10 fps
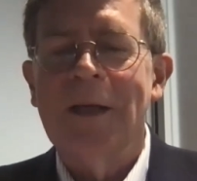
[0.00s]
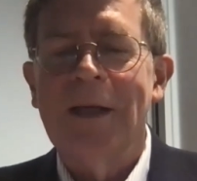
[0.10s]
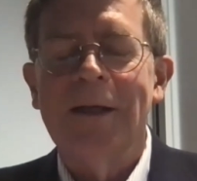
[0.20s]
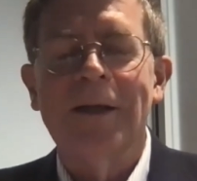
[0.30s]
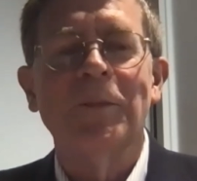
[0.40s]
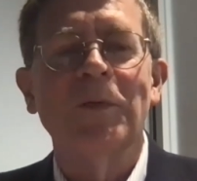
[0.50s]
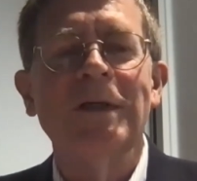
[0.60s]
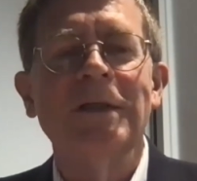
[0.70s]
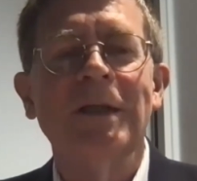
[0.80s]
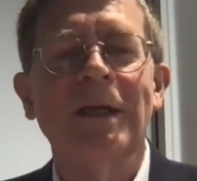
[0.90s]
And I
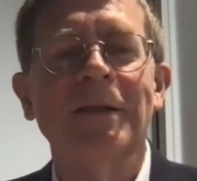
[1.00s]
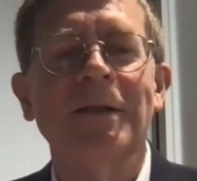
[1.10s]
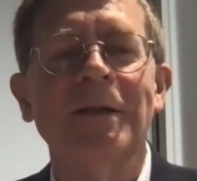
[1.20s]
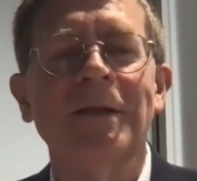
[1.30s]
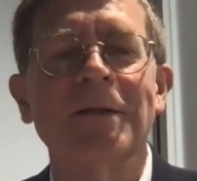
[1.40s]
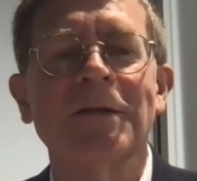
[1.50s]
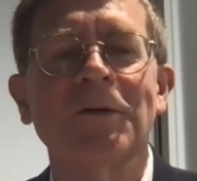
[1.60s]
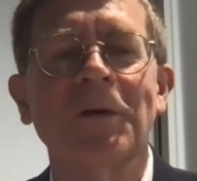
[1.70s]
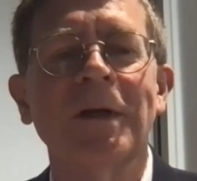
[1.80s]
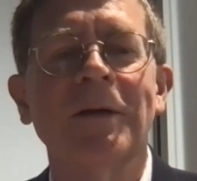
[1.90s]
appreciate the
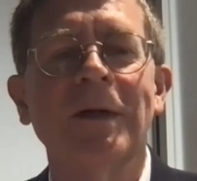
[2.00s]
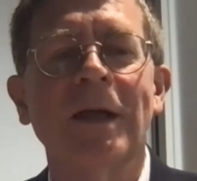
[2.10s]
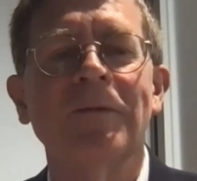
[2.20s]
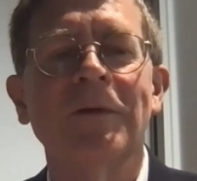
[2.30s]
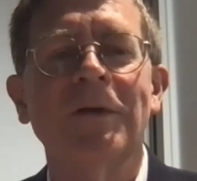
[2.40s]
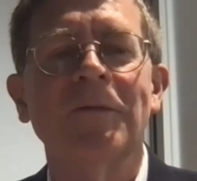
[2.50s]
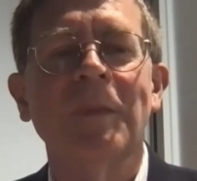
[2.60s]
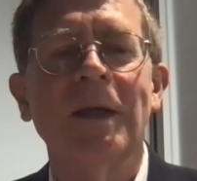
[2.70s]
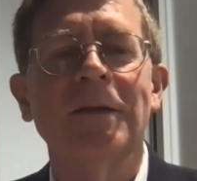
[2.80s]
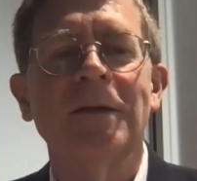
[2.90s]
extraordinary effort you've
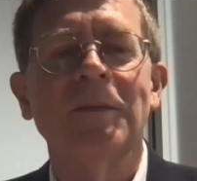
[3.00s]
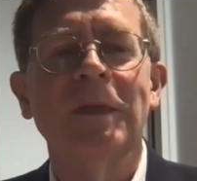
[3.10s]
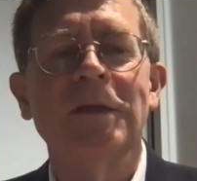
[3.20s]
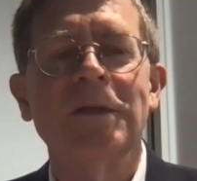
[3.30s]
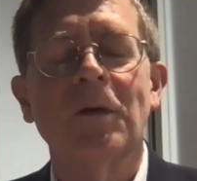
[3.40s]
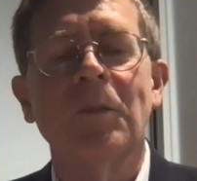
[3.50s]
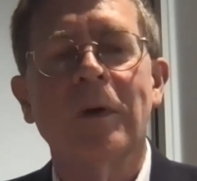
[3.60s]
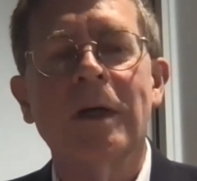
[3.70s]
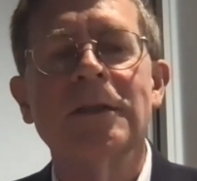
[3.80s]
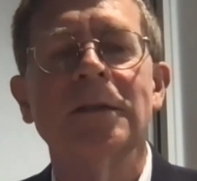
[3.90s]
made to be so
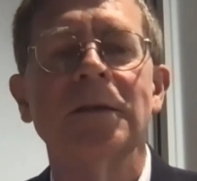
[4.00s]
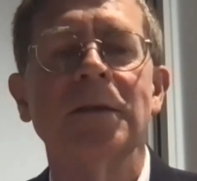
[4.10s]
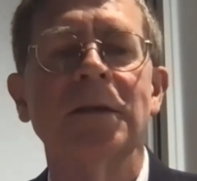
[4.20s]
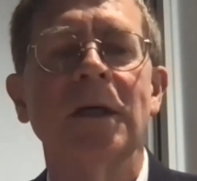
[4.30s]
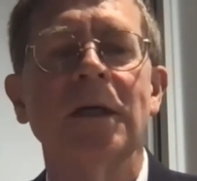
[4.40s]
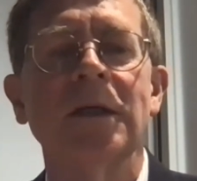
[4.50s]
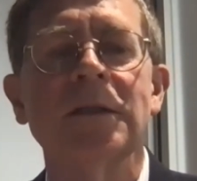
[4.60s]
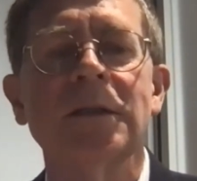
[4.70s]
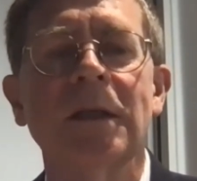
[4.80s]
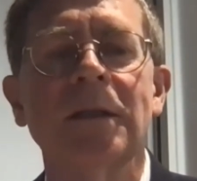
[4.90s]
present to
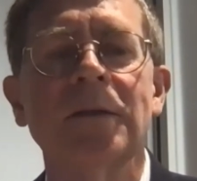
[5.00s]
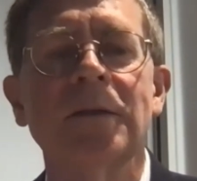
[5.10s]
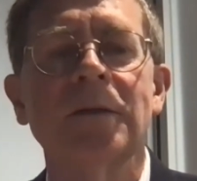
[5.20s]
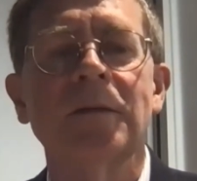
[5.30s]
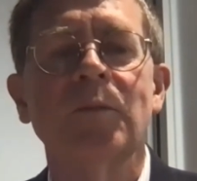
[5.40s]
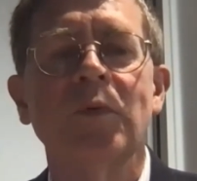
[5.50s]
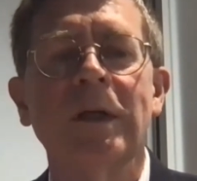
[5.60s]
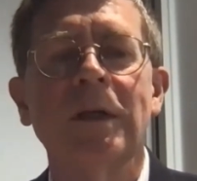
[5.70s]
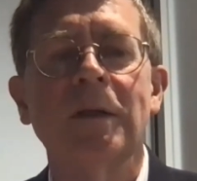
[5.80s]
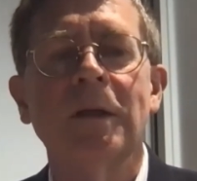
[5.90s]
us and to
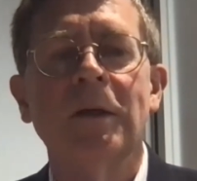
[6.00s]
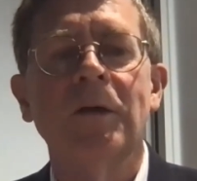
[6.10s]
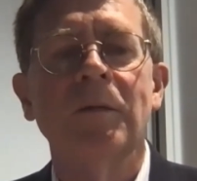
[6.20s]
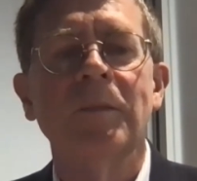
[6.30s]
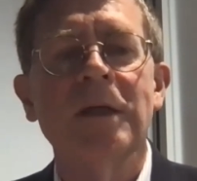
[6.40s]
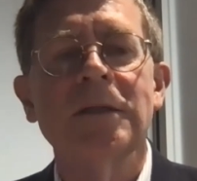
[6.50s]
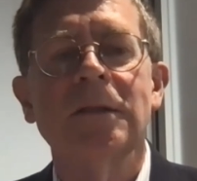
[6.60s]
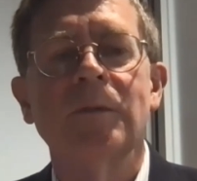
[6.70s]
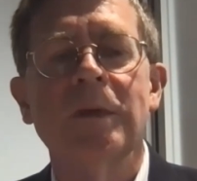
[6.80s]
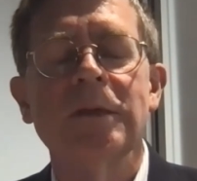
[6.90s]
bring your
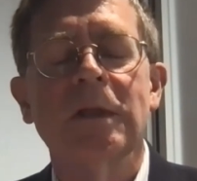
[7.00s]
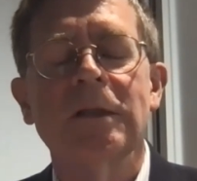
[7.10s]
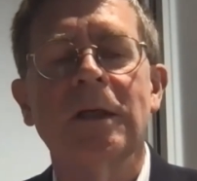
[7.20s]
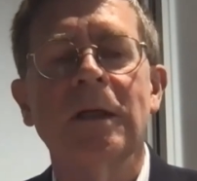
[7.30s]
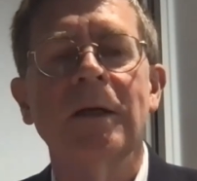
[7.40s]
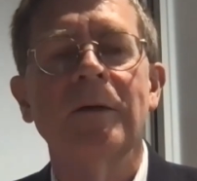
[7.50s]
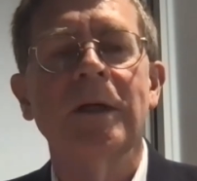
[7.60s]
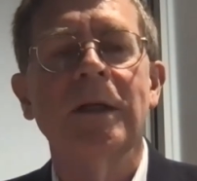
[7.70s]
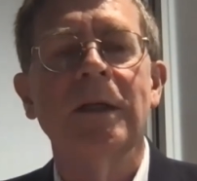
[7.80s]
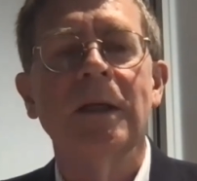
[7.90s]
message with such
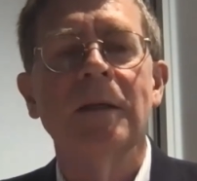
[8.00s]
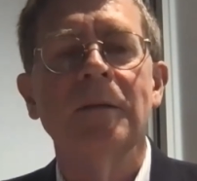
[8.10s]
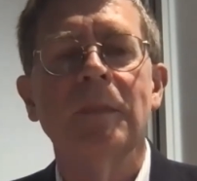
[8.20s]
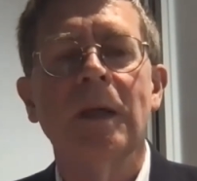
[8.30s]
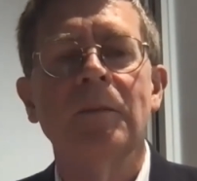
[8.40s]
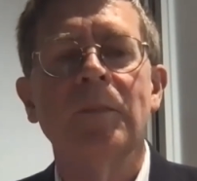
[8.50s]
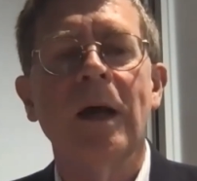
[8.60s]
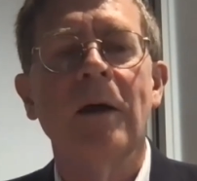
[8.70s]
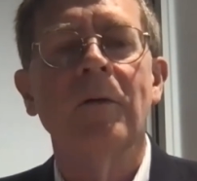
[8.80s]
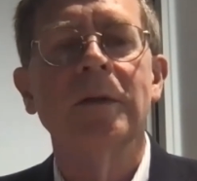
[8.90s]
clarity and
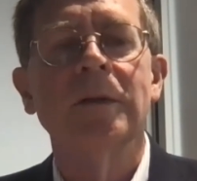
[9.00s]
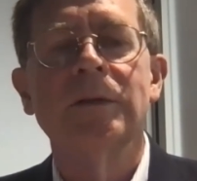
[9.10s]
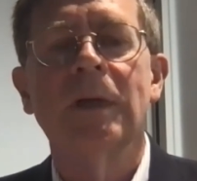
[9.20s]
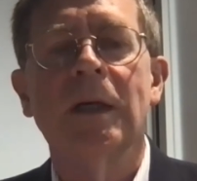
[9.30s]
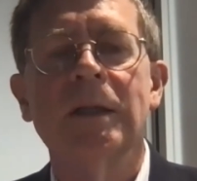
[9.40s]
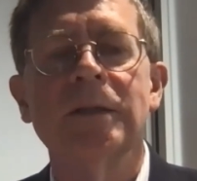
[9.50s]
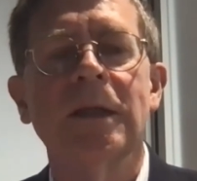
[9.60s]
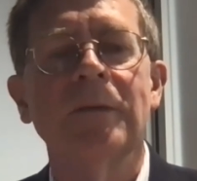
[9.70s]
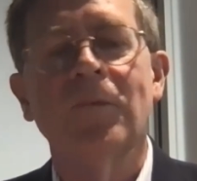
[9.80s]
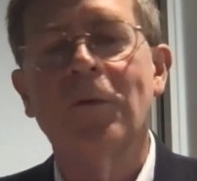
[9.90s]
power to us,
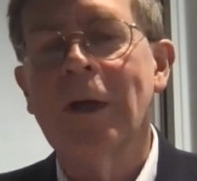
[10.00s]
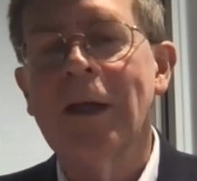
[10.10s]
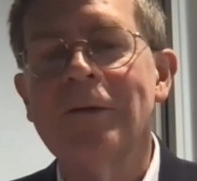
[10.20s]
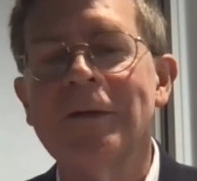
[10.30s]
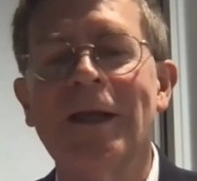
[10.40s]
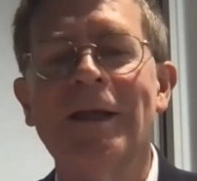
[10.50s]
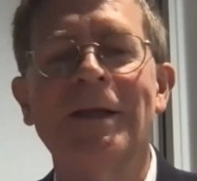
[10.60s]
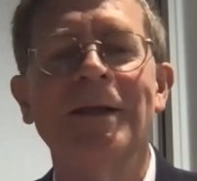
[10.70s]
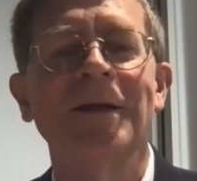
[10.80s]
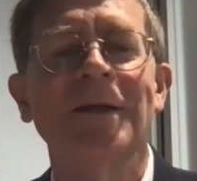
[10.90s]
and for
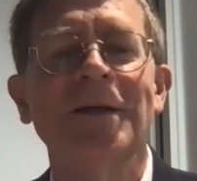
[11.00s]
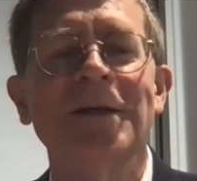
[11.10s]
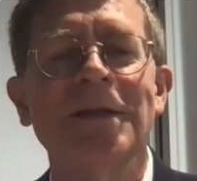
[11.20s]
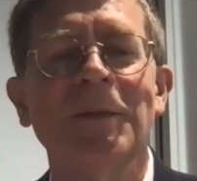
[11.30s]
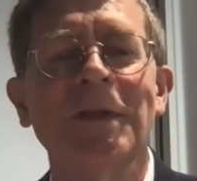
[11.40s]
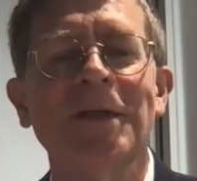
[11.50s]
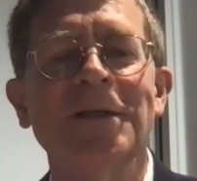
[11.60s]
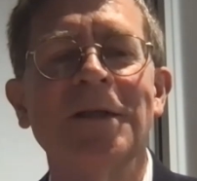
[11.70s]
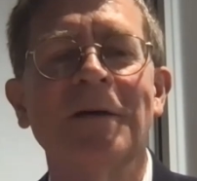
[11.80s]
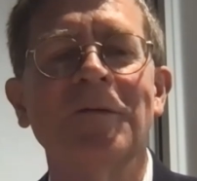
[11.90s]
entertaining some of these
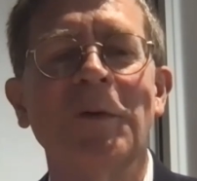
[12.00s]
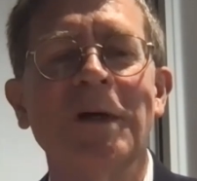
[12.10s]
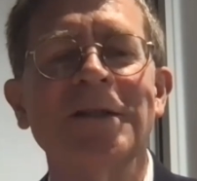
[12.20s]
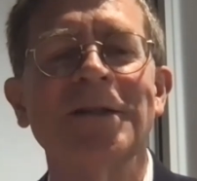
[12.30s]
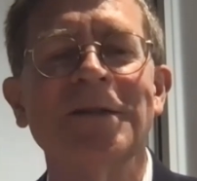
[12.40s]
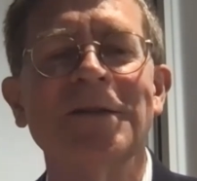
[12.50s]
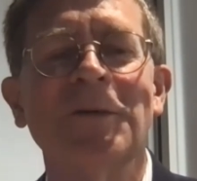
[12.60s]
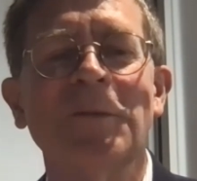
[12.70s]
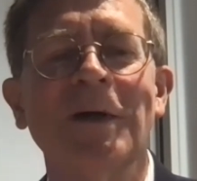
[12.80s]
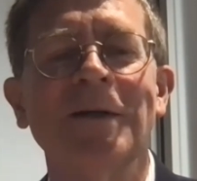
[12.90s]
tough questions so
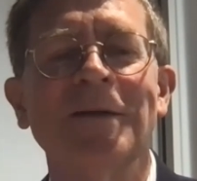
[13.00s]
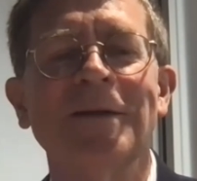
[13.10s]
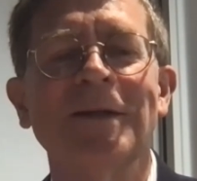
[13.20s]
well.